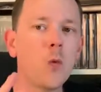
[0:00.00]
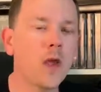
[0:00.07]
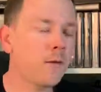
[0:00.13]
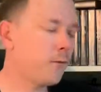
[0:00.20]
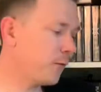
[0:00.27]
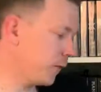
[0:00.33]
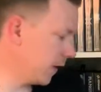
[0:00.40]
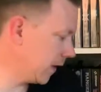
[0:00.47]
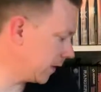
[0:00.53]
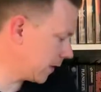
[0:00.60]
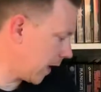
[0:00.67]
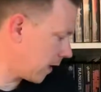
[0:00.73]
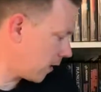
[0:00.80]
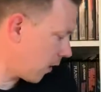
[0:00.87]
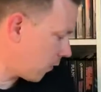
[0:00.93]
with
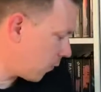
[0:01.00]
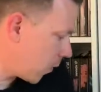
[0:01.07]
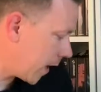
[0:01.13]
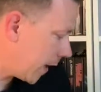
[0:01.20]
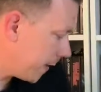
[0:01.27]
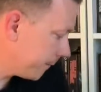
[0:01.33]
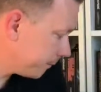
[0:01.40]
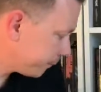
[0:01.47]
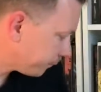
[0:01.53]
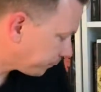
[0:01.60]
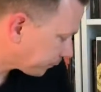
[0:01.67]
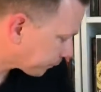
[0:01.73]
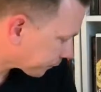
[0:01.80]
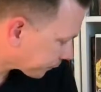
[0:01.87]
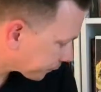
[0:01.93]
Nintendo Wii,
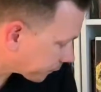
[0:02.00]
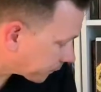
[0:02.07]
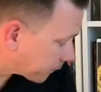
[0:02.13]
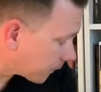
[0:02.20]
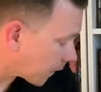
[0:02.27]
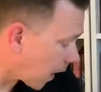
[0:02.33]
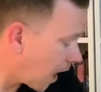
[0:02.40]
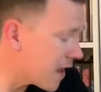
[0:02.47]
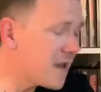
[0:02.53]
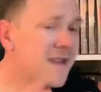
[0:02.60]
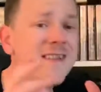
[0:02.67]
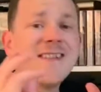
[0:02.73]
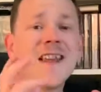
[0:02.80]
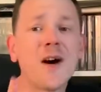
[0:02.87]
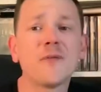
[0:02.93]

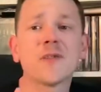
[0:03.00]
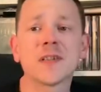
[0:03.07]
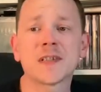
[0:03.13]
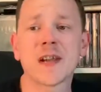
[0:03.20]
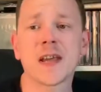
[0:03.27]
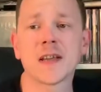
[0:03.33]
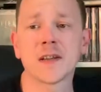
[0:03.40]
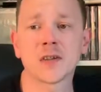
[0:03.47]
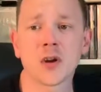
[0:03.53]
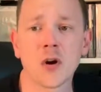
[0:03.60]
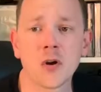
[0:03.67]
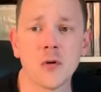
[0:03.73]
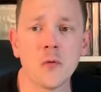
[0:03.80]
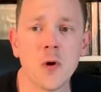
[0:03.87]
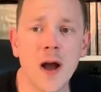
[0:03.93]
another Sega
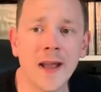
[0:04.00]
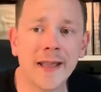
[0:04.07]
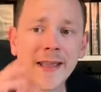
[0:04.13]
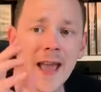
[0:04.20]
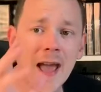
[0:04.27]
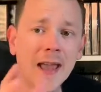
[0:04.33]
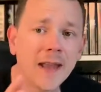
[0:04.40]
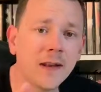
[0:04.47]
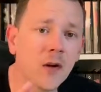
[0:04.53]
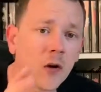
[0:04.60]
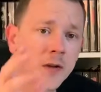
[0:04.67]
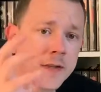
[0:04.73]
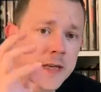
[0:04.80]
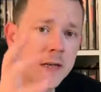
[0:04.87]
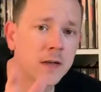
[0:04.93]
title. Again,
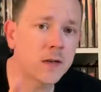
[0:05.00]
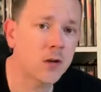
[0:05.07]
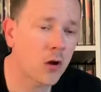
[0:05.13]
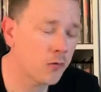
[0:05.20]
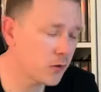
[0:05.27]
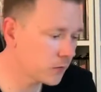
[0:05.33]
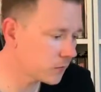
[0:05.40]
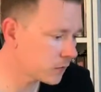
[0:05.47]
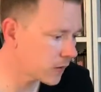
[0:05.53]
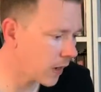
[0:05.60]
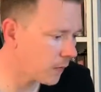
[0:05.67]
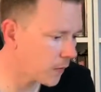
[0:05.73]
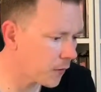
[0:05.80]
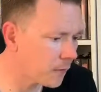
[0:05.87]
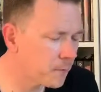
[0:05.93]
I didn't know this was
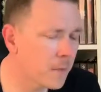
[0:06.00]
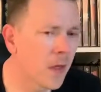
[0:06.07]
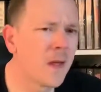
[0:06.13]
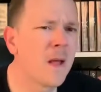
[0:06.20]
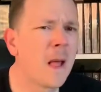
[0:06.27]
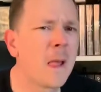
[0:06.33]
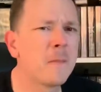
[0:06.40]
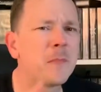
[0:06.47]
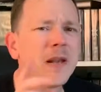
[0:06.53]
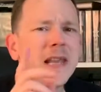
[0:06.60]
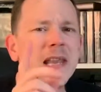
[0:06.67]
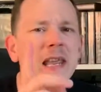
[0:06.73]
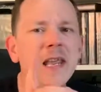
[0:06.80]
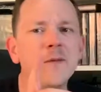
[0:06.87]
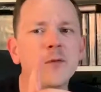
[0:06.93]
out, and I
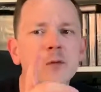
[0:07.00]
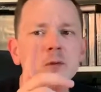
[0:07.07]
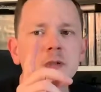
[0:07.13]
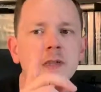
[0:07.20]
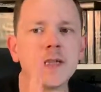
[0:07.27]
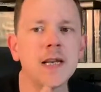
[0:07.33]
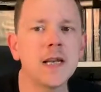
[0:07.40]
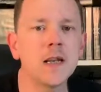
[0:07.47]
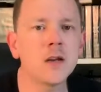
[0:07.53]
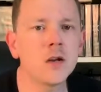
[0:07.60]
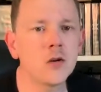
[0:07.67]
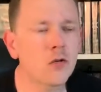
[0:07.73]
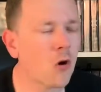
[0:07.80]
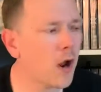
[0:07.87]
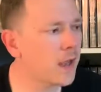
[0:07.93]
believe it was Dylan
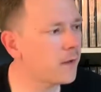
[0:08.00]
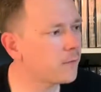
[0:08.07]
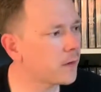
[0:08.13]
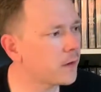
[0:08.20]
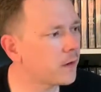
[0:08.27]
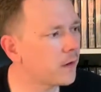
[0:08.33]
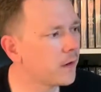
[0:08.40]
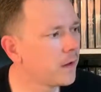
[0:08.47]
Craven